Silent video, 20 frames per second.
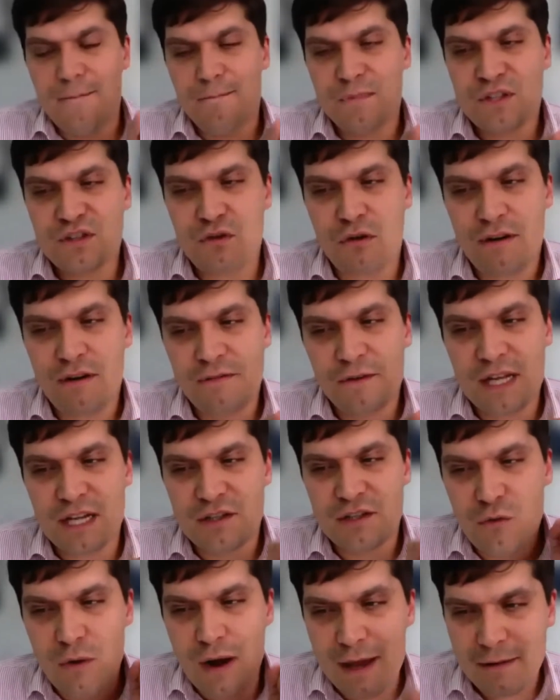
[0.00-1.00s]
Sorry for that.
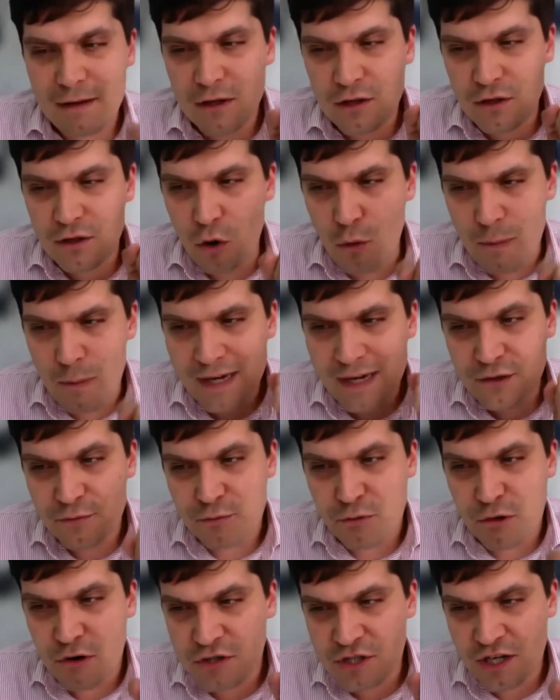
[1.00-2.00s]
So I go back to
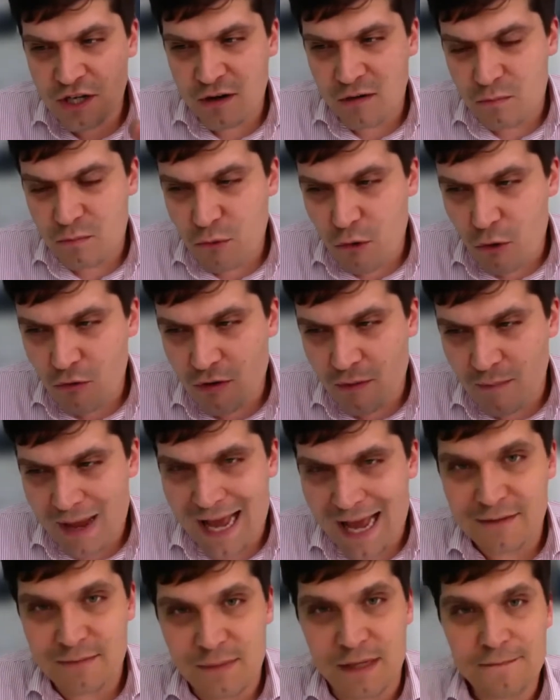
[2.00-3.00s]
project and program
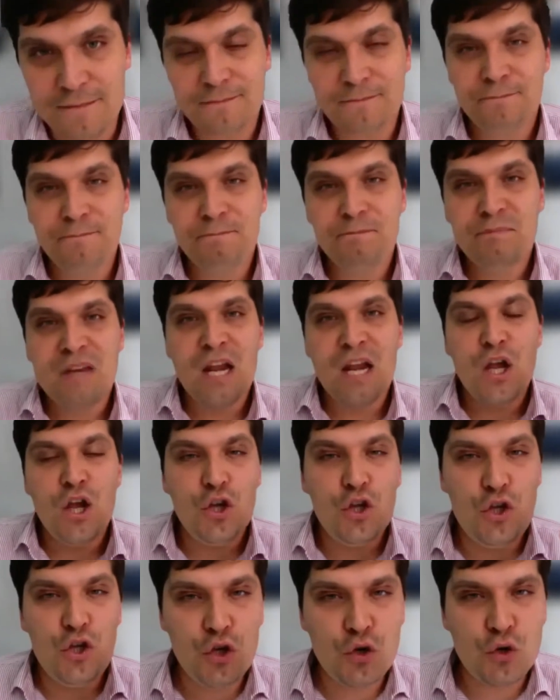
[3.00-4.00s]
admin.
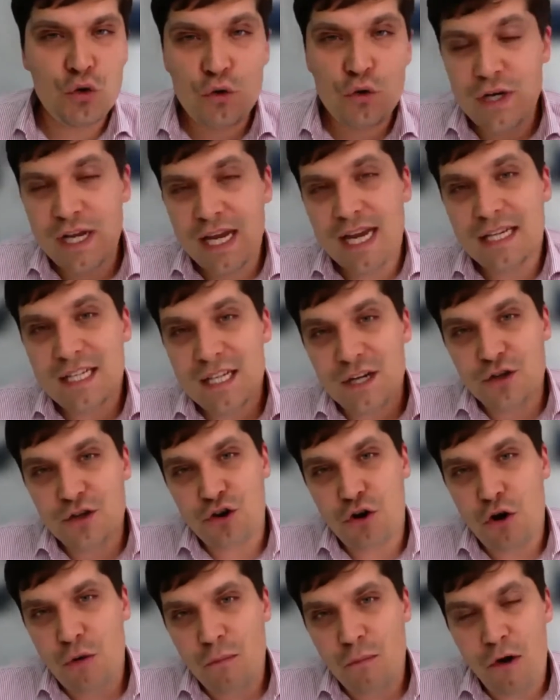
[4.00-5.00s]
You need a
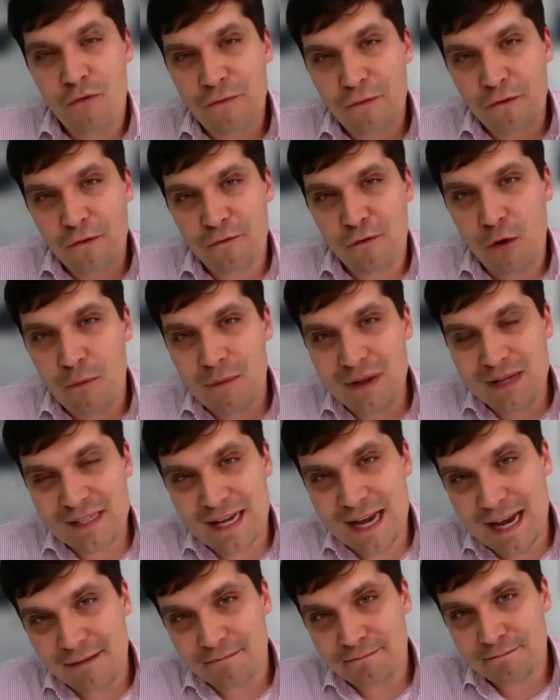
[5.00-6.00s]
job offer from
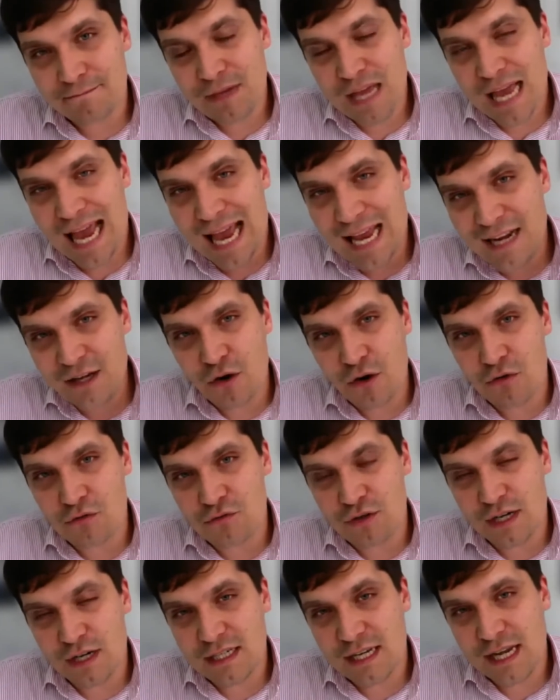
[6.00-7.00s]
SA and a
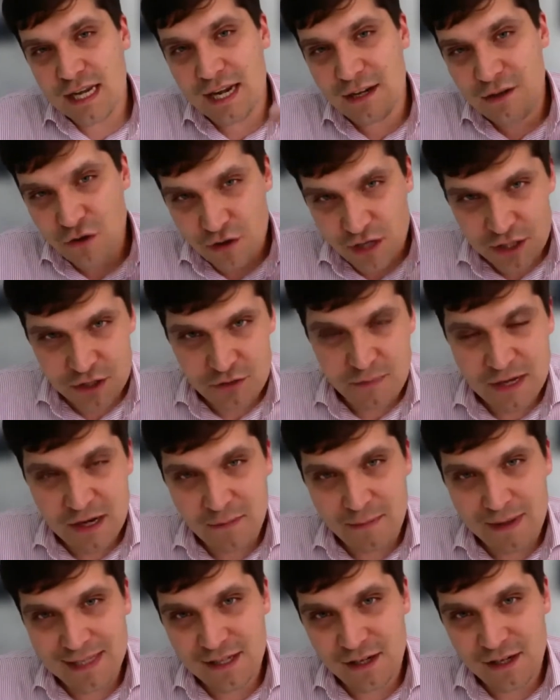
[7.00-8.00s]
contract, and you need to be
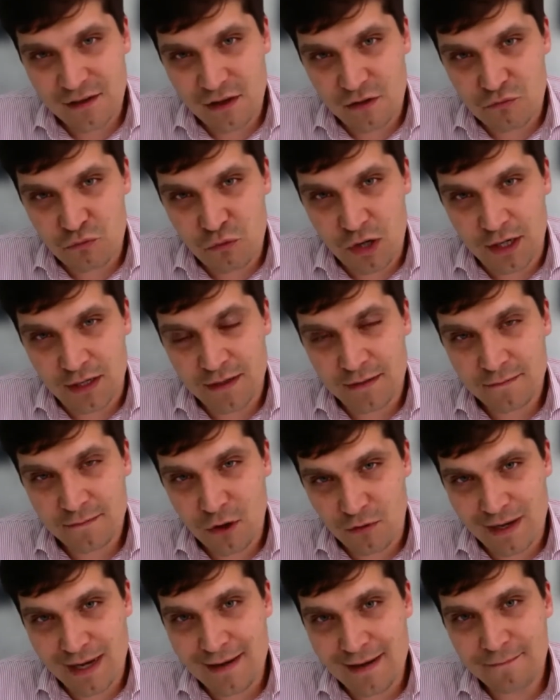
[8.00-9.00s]
commencing that work,
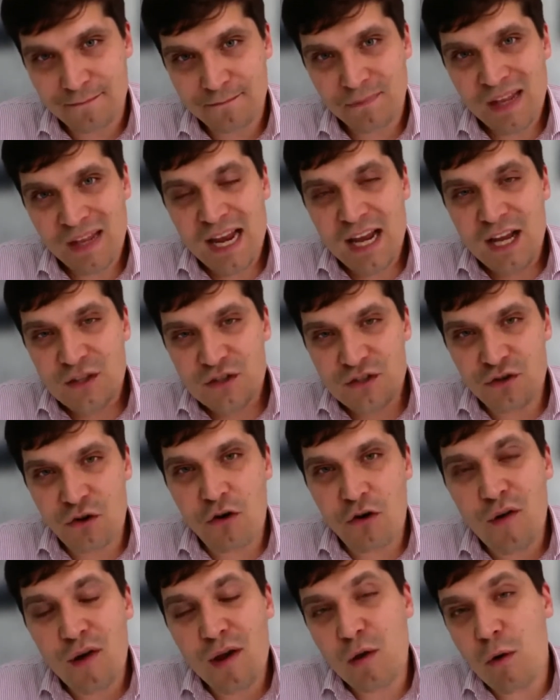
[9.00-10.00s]
okay? It's not
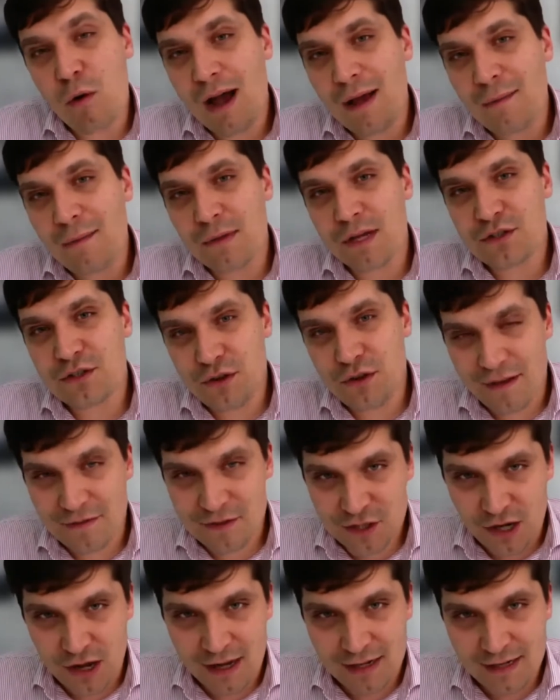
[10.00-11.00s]
a requirement to have
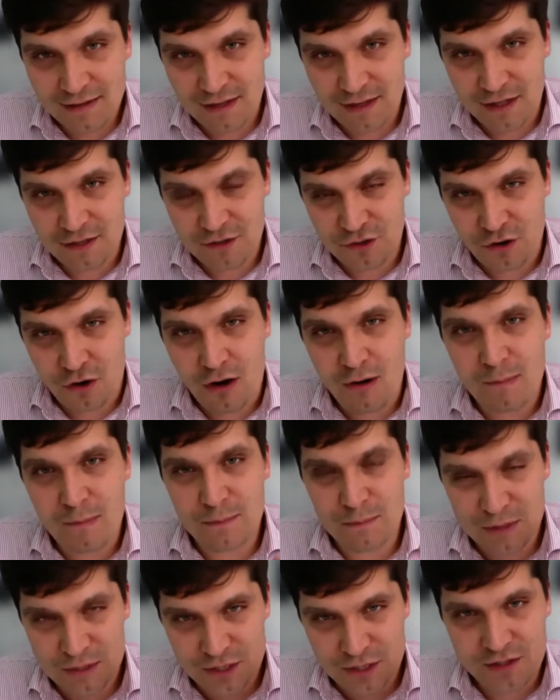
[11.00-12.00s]
started that job,
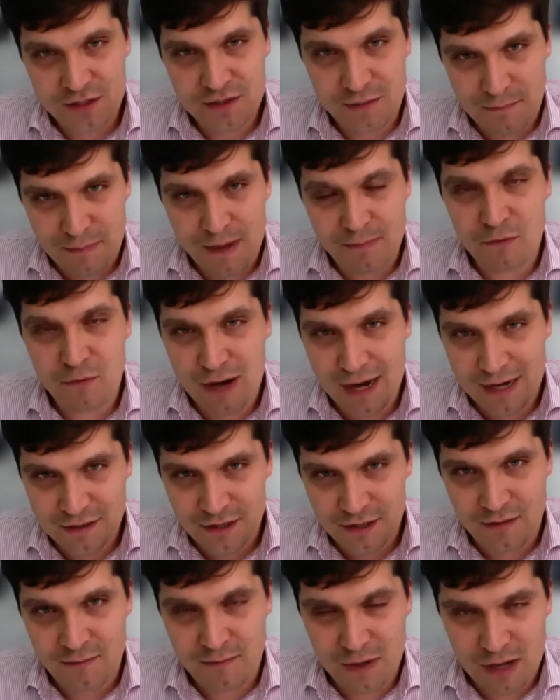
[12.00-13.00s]
but just a
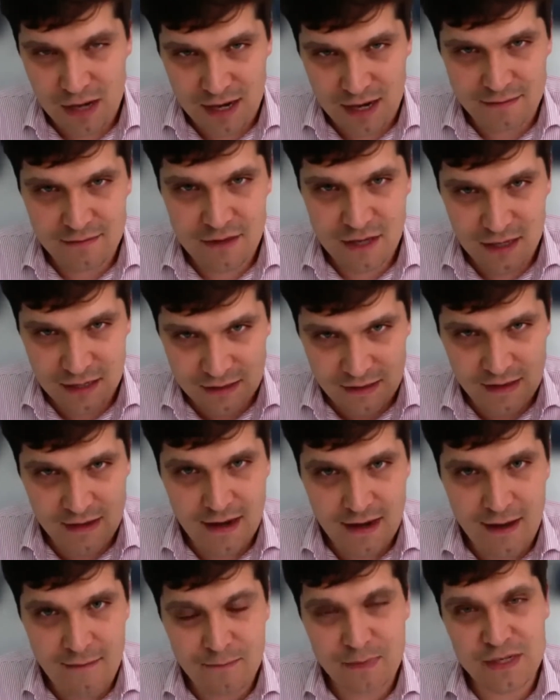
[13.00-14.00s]
memorandum and the
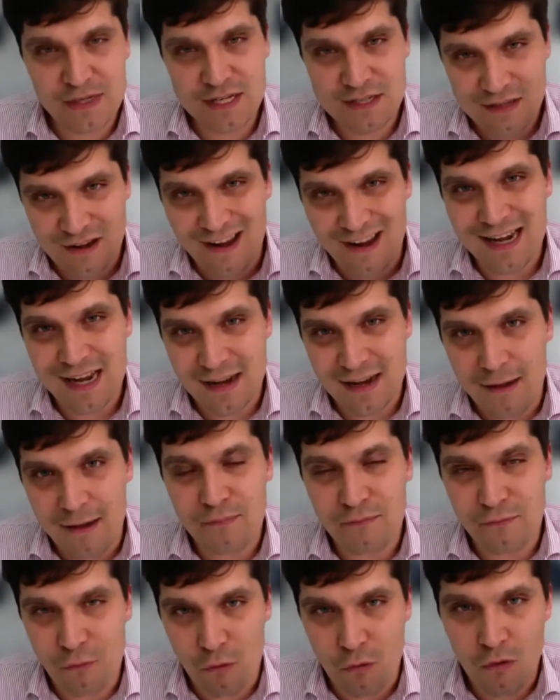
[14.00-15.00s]
company signing up
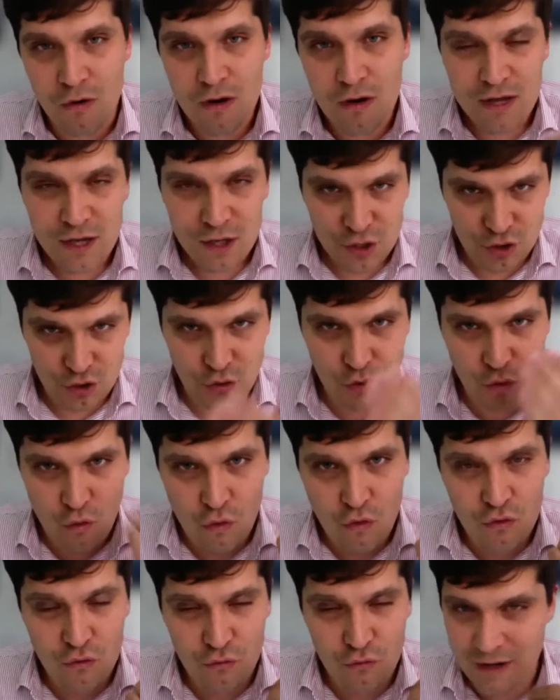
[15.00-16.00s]
for
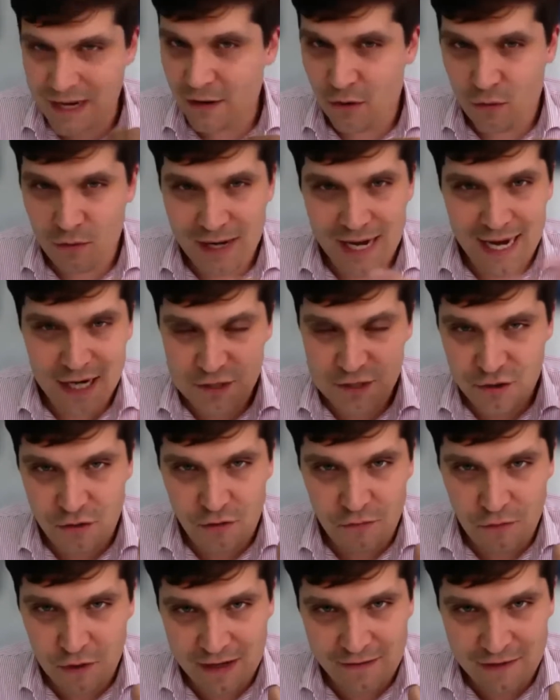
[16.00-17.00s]
your relocation or
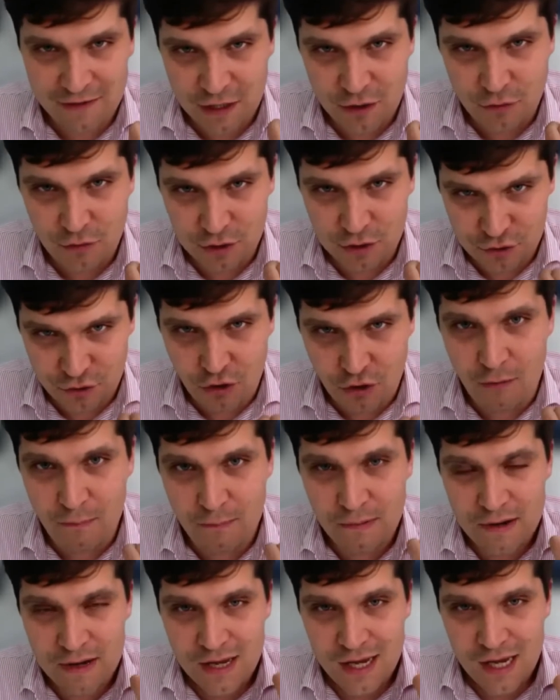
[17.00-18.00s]
for giving you a job
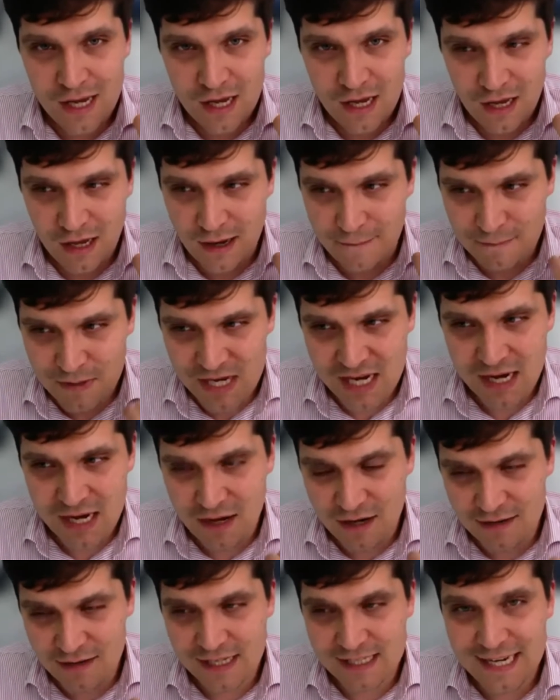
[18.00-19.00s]

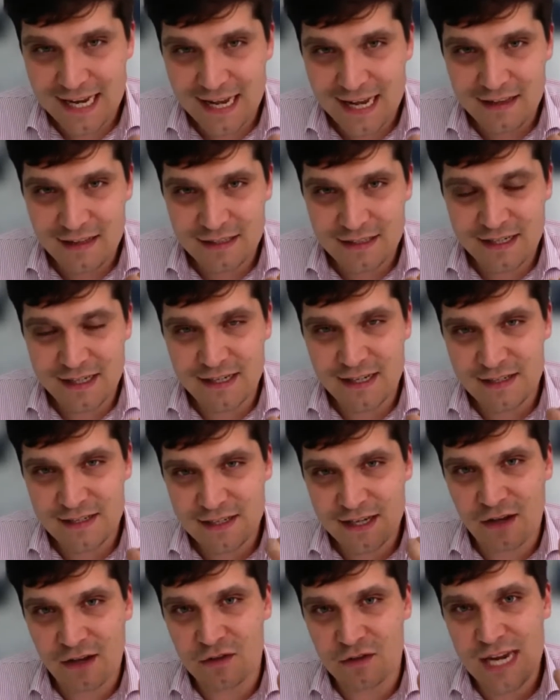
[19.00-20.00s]
here in the talented and
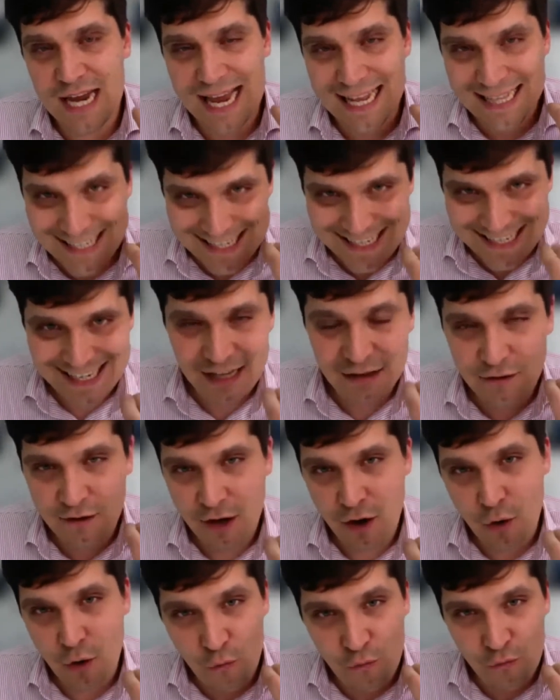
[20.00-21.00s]
skilled, and salary
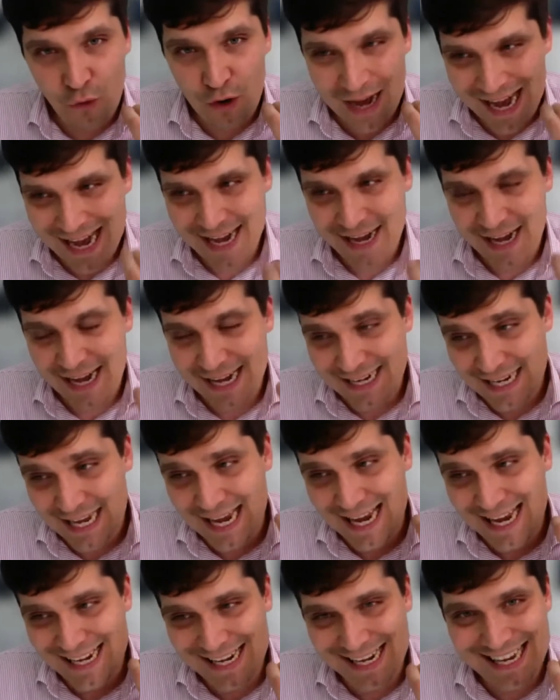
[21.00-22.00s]
over
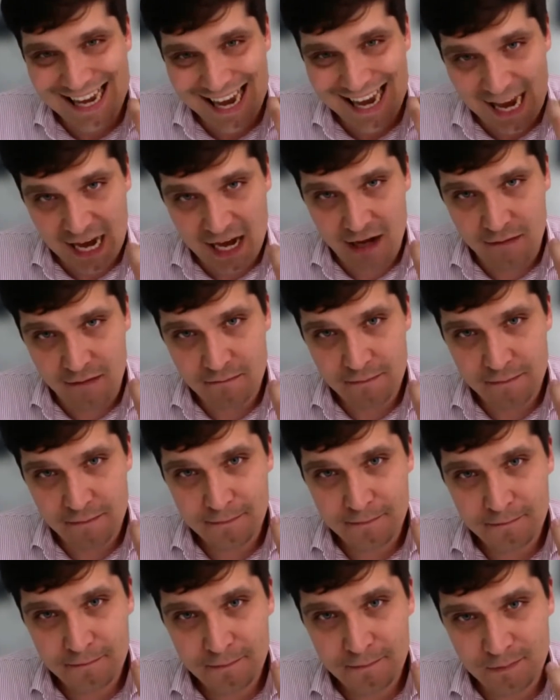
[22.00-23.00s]
80K,
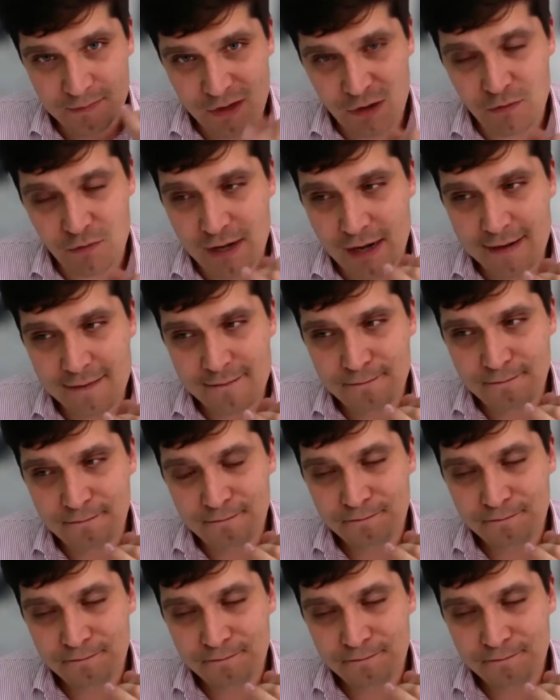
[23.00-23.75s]
okay?